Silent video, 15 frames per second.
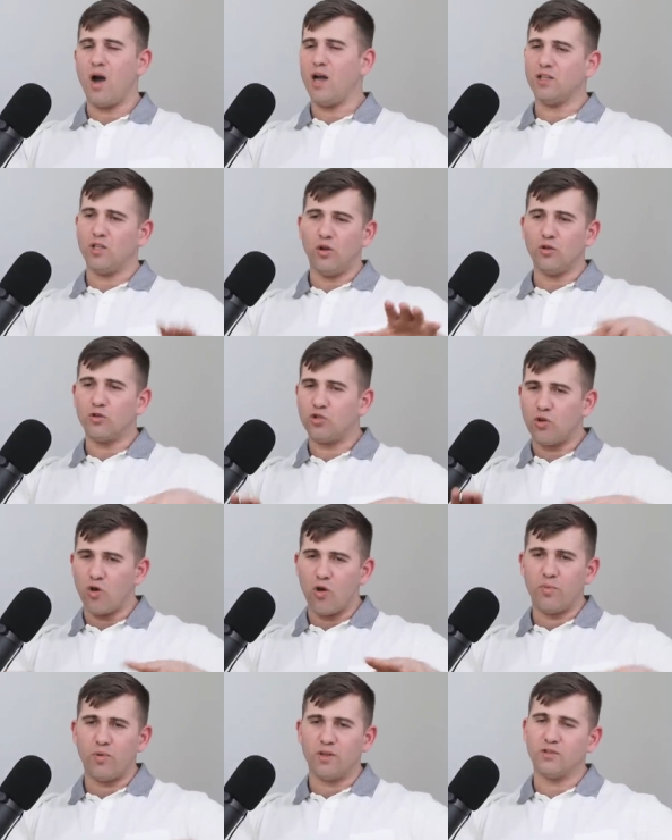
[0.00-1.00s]
I had a lot of
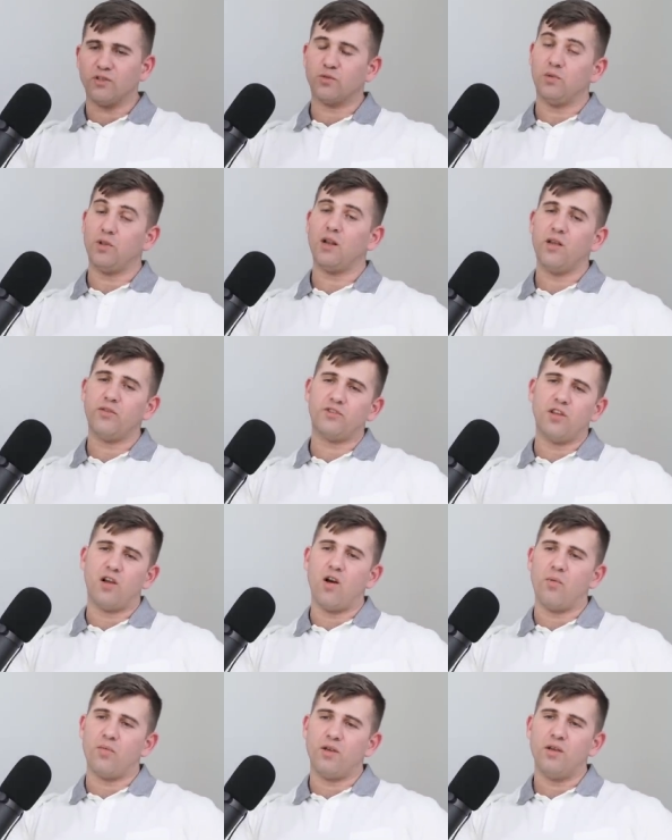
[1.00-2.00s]
turbulence when I left the
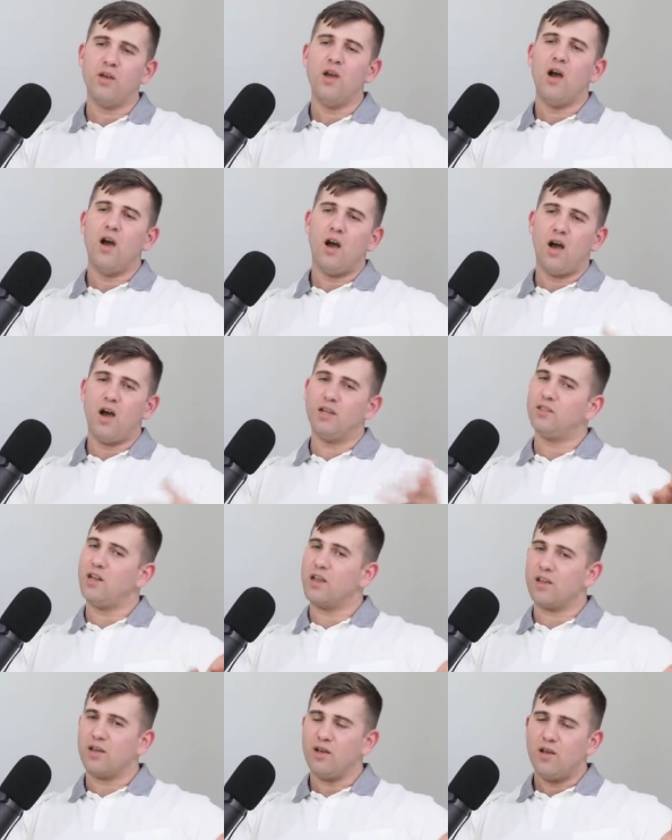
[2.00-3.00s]
army. I'm
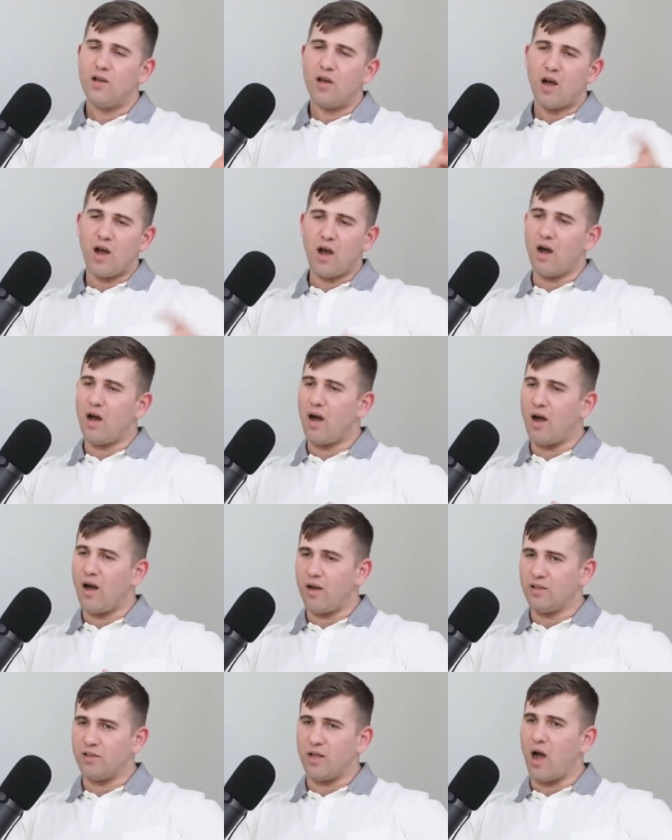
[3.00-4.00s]

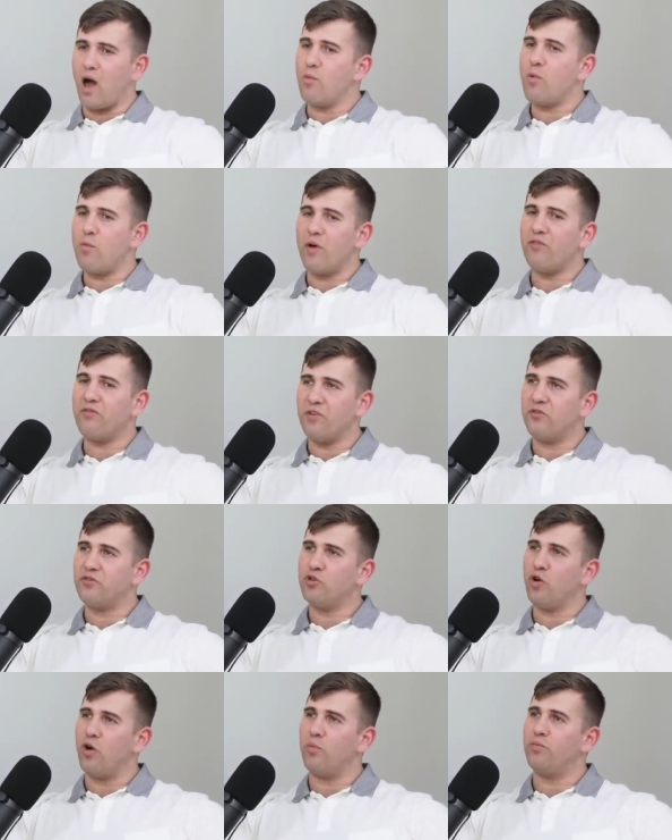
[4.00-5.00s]
on my fifth
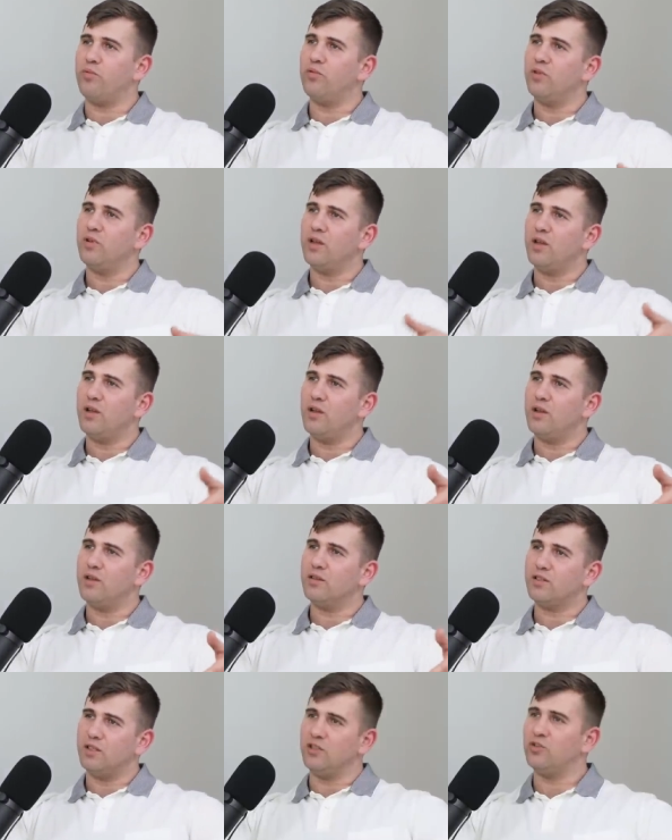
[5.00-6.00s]
job
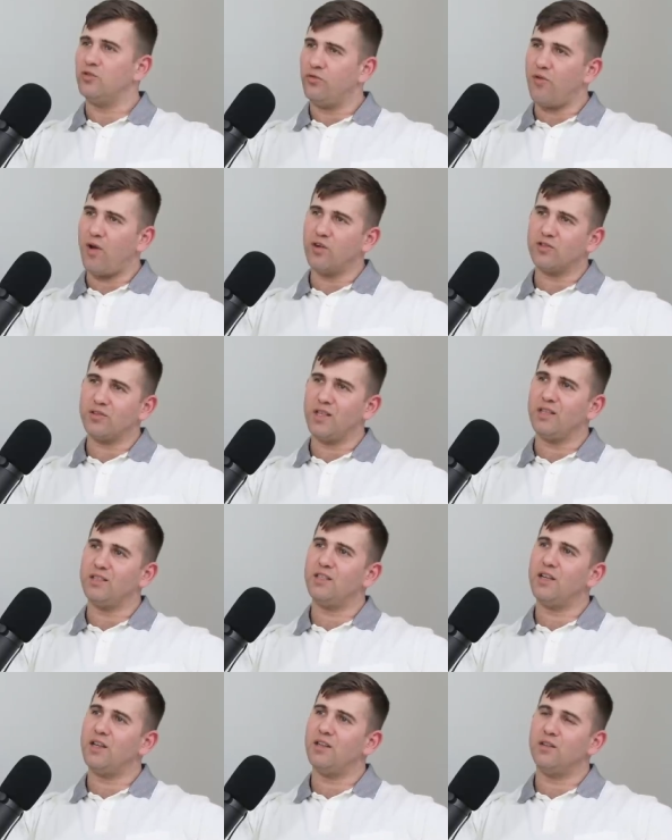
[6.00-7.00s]
since
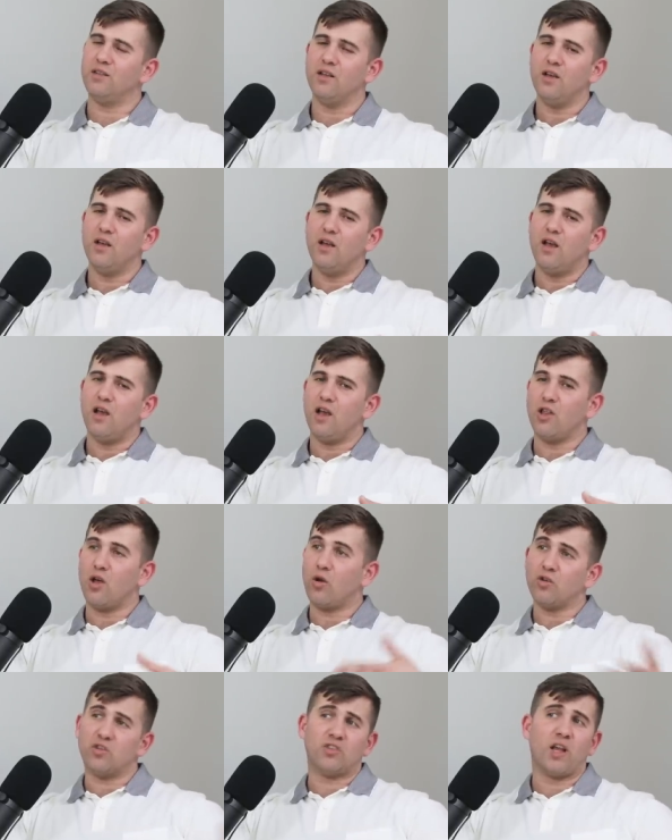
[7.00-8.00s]
2018. and I
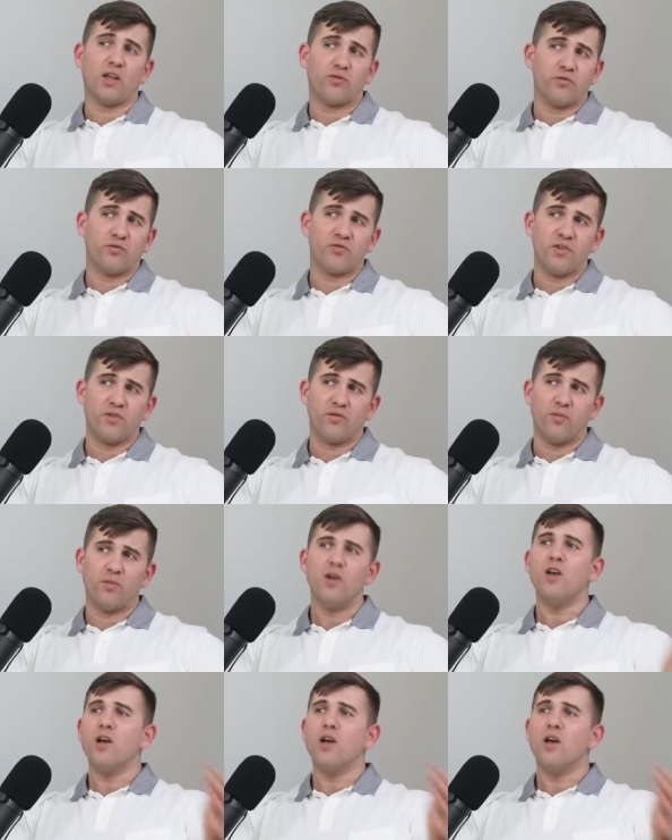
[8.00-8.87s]
got sacked from three of them.